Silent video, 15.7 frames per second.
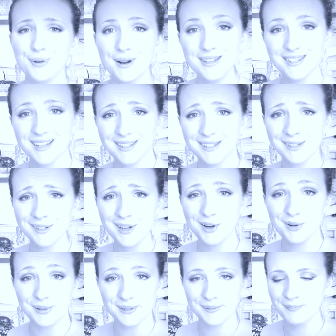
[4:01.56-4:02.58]
Princess
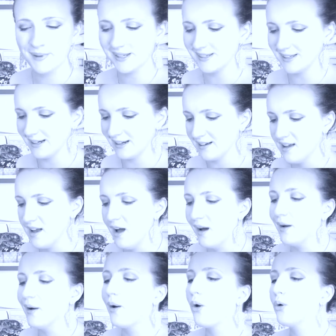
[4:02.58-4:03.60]
Snow is missing.
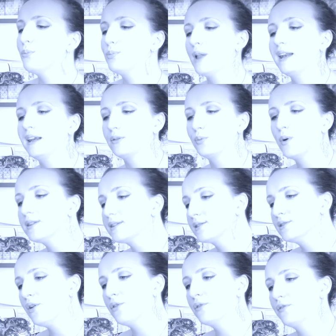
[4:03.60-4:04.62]
Her home planet, once
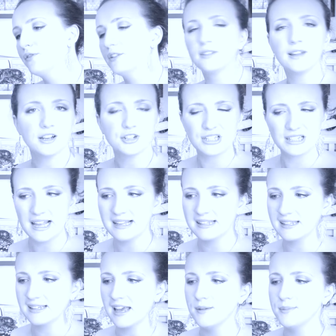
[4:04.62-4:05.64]
known for lush
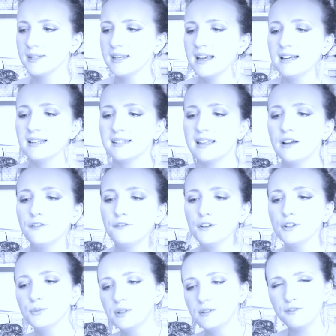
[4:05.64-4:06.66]
landscapes, is now
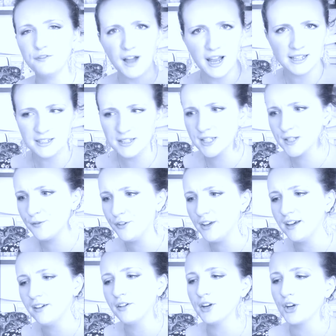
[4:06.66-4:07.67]
filled with violence,
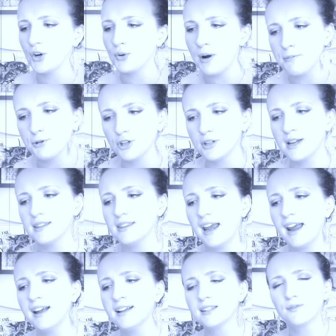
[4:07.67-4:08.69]
fear, and corruption at the
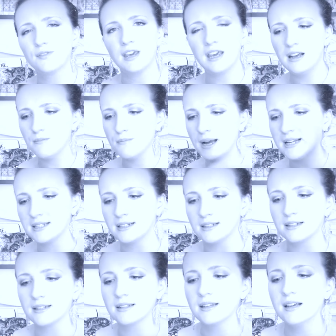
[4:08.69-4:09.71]
hands of King
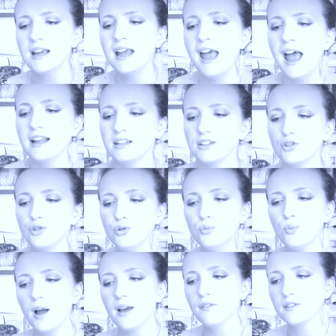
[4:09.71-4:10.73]
Matthias and his new
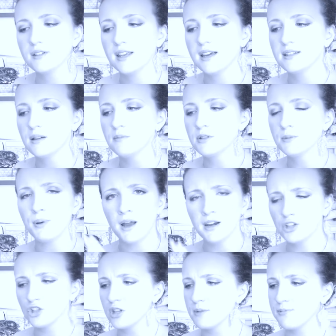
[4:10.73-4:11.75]
wife as they attempt to
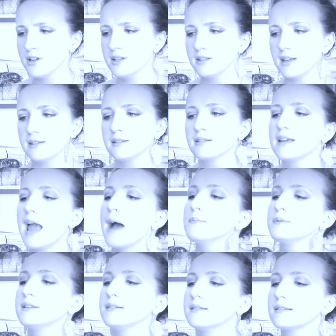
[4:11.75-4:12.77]
punish the princess's
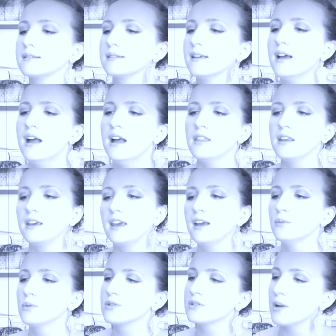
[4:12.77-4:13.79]
captors. The
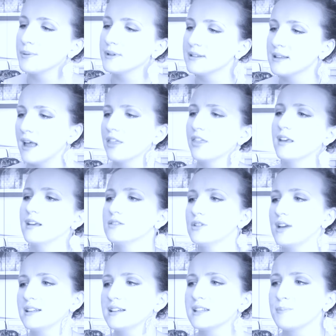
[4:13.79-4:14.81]
king will stop at nothing to
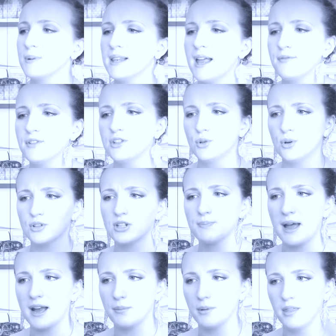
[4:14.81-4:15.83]
get his beloved daughter
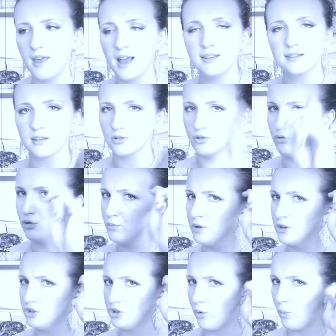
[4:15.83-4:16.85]
back, but that's
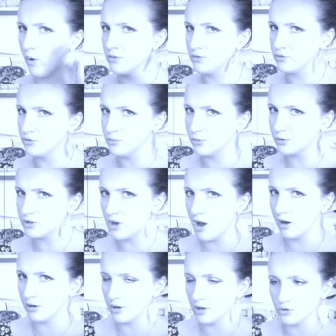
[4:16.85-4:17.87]
assuming she wants to
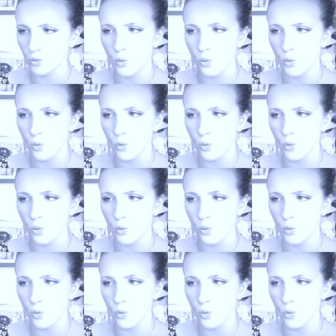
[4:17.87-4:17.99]
return at